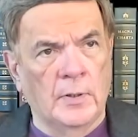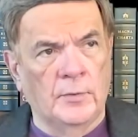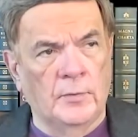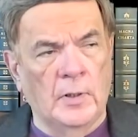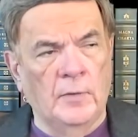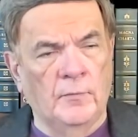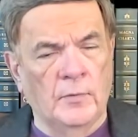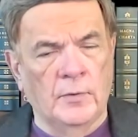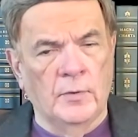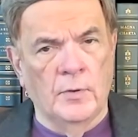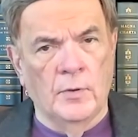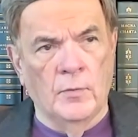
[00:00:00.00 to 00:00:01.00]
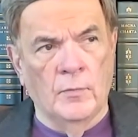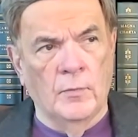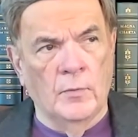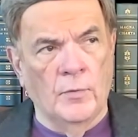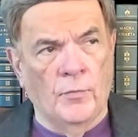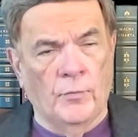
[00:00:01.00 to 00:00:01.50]
David
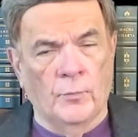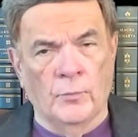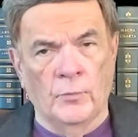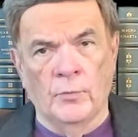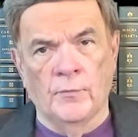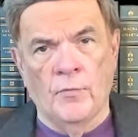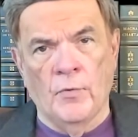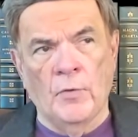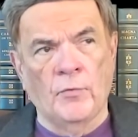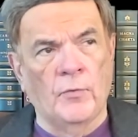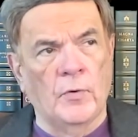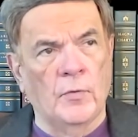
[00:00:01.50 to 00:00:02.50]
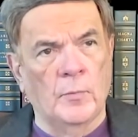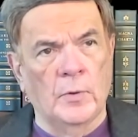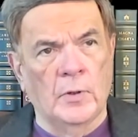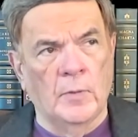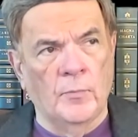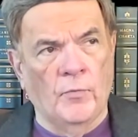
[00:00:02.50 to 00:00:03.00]
is the root of Jesse that
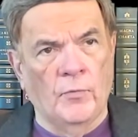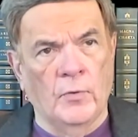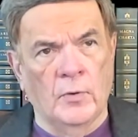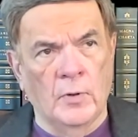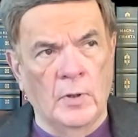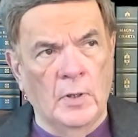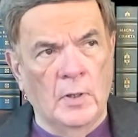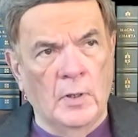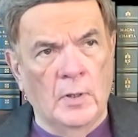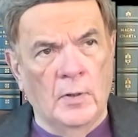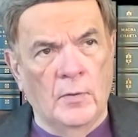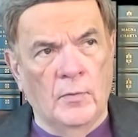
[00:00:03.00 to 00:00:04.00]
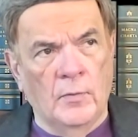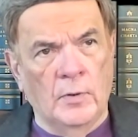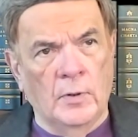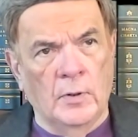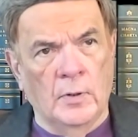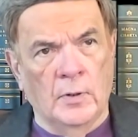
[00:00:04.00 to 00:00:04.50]
becomes
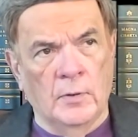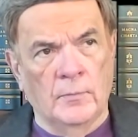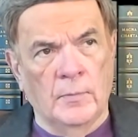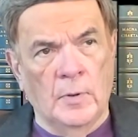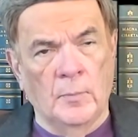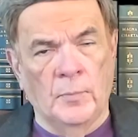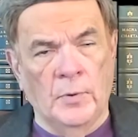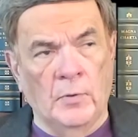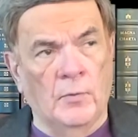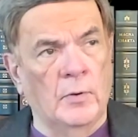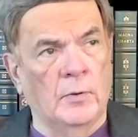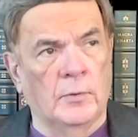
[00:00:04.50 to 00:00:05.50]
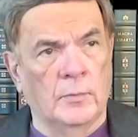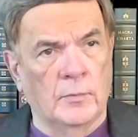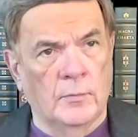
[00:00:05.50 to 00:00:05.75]
the imperial